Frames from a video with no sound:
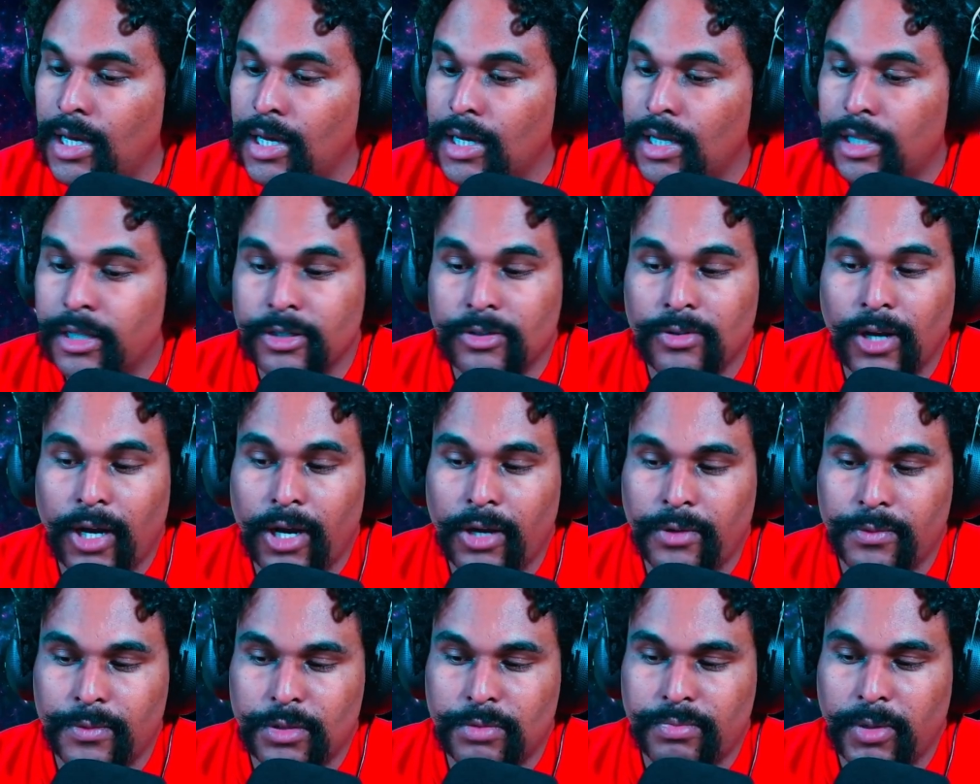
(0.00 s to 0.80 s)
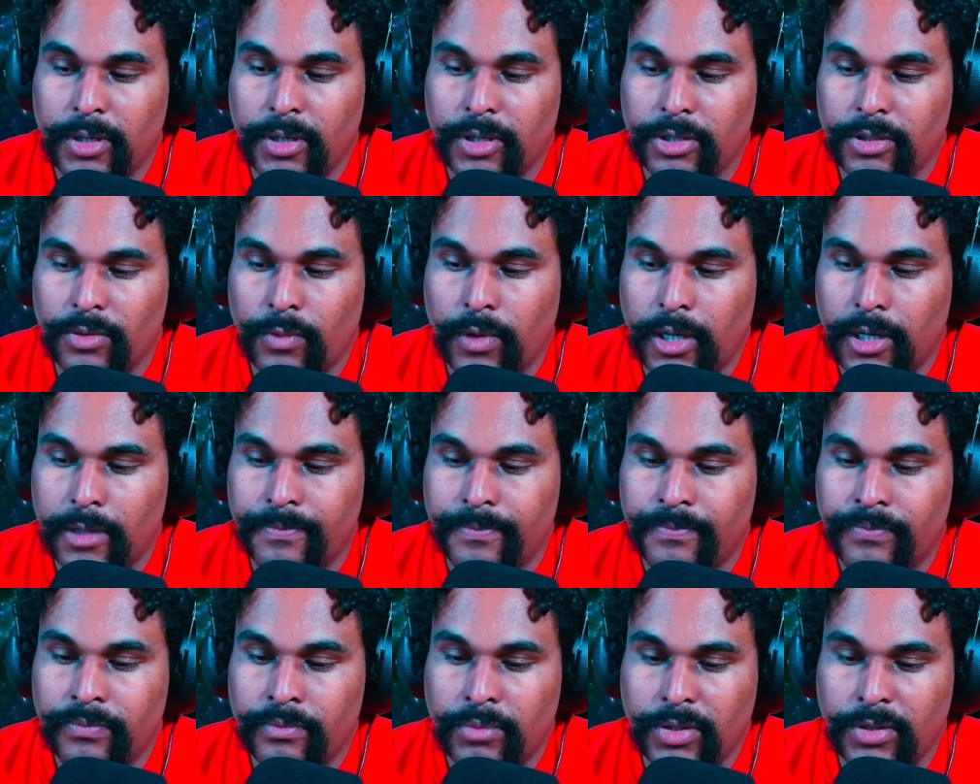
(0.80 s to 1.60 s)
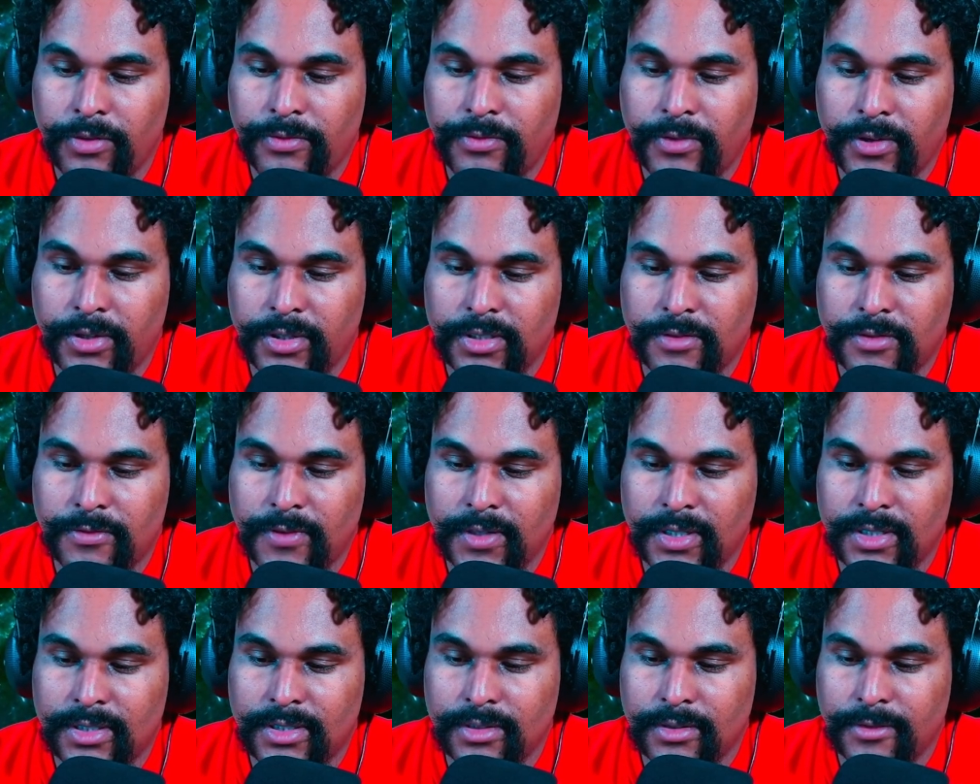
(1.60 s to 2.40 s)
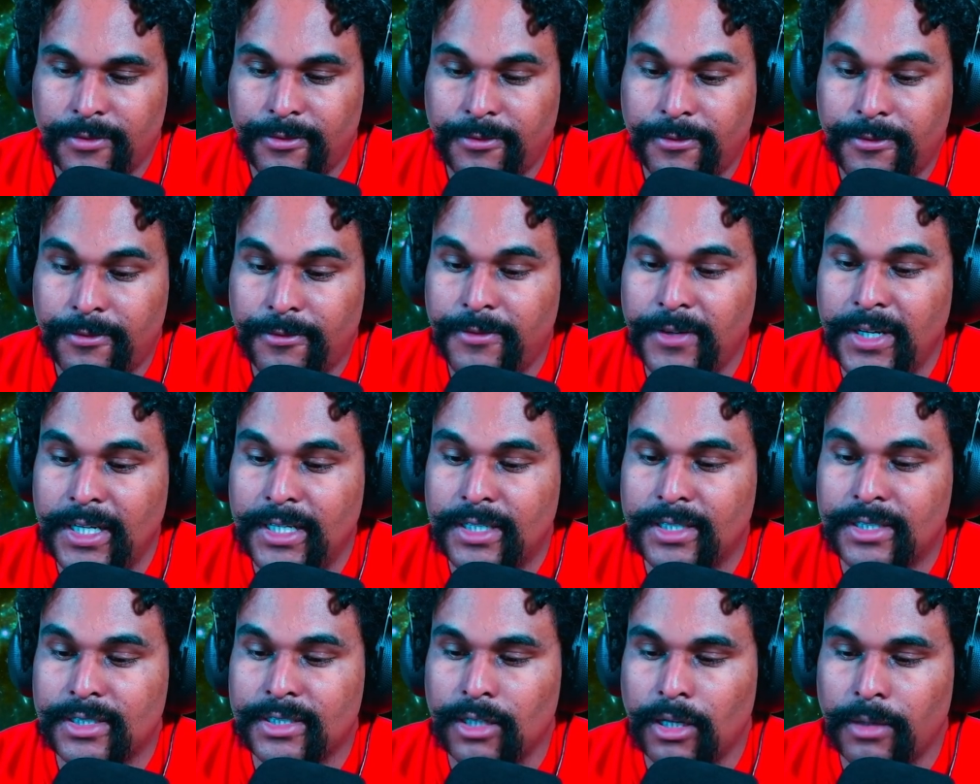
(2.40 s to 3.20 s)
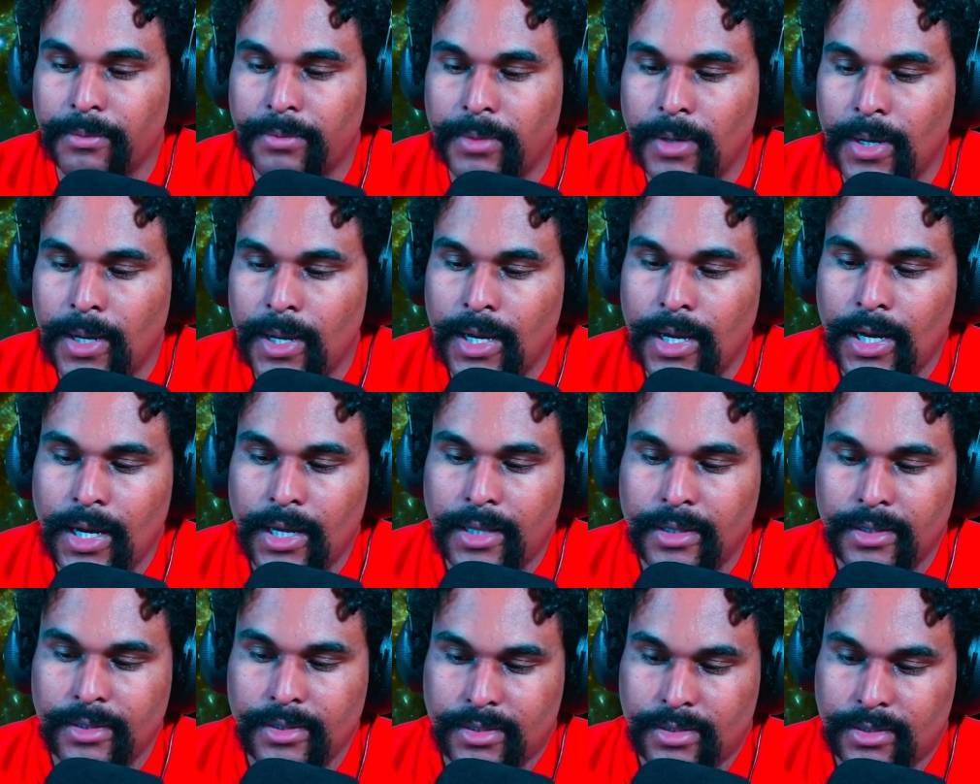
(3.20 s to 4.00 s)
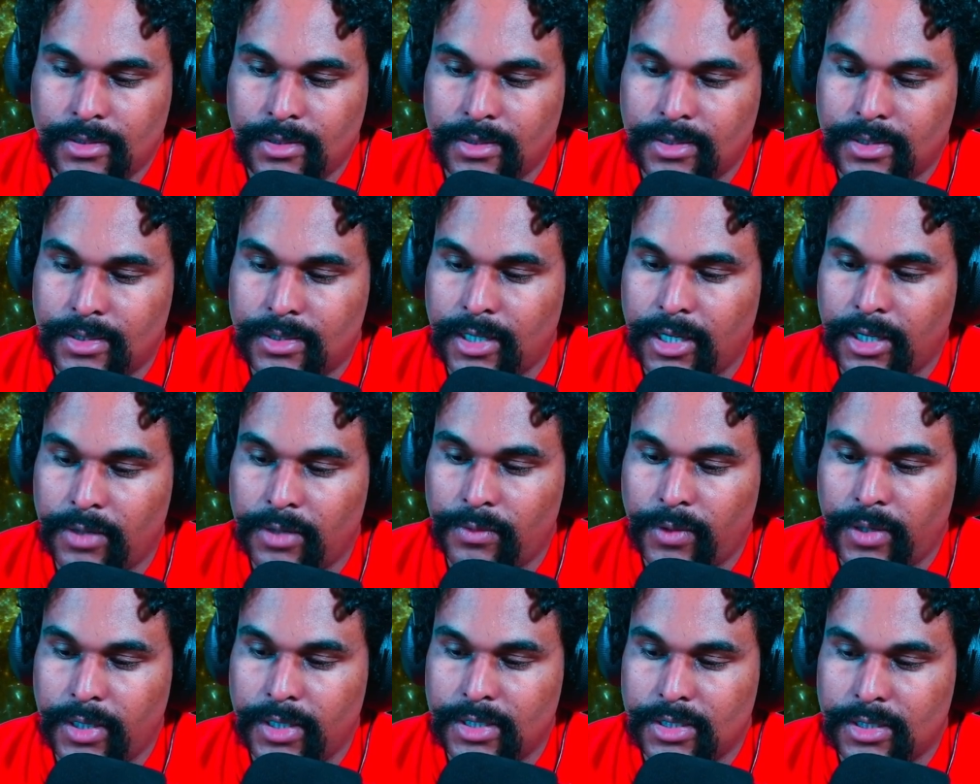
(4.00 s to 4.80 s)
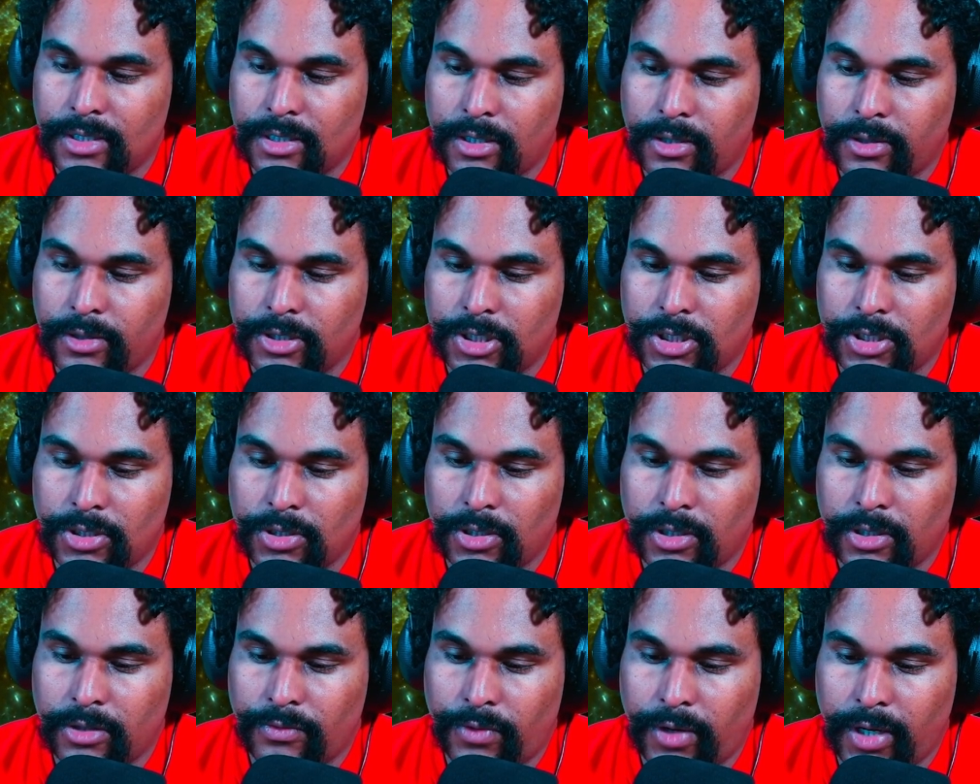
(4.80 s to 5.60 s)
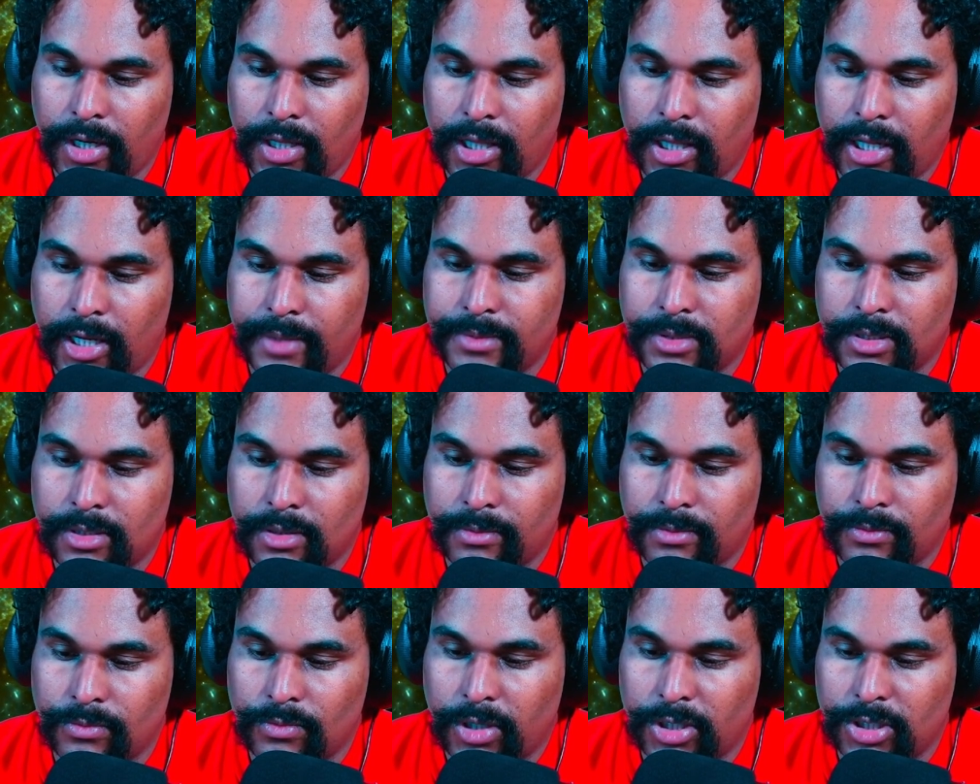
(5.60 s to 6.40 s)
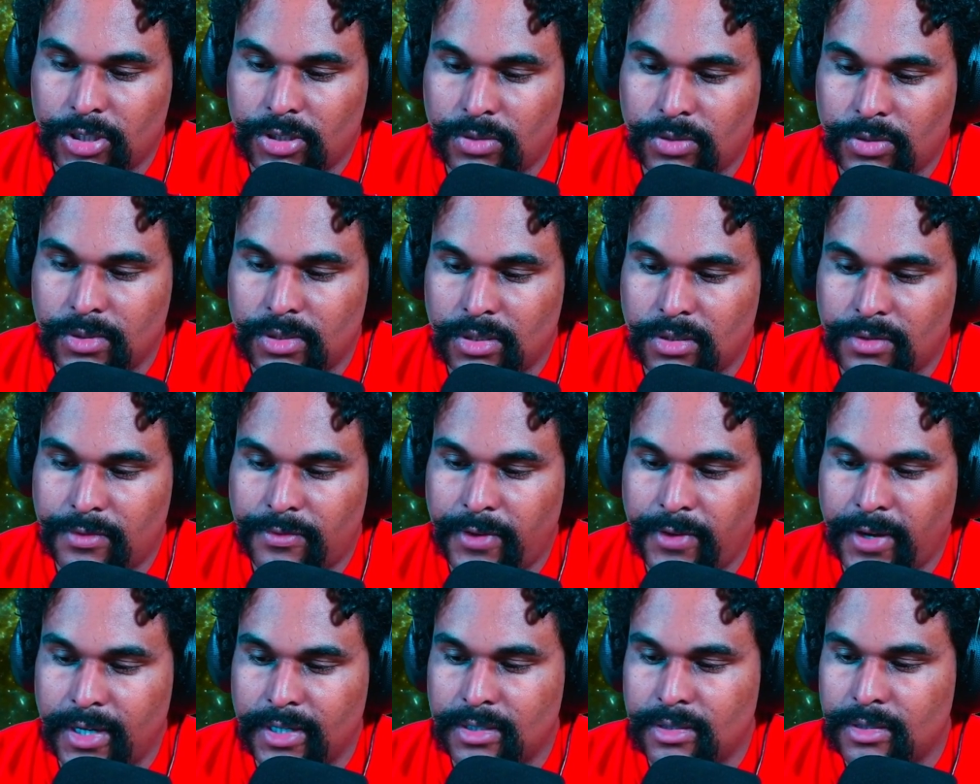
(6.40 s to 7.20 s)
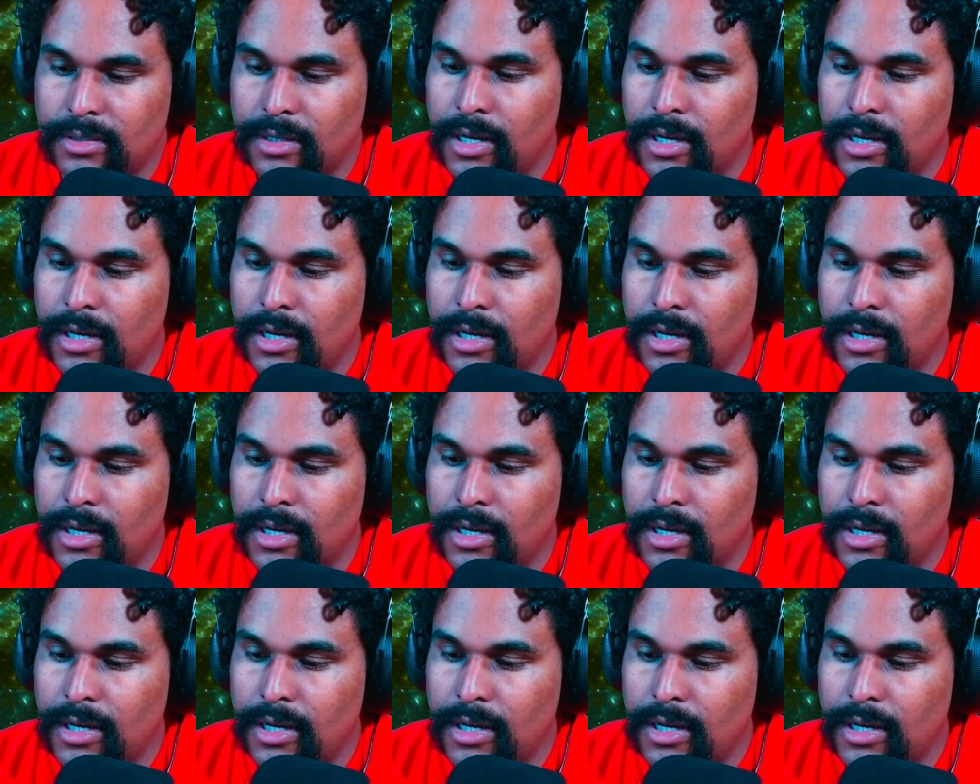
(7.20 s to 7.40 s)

The ground was barely wet, but he felt his feet slip, and then he slid sideways as a large chunk of white limestone rushed towards his face.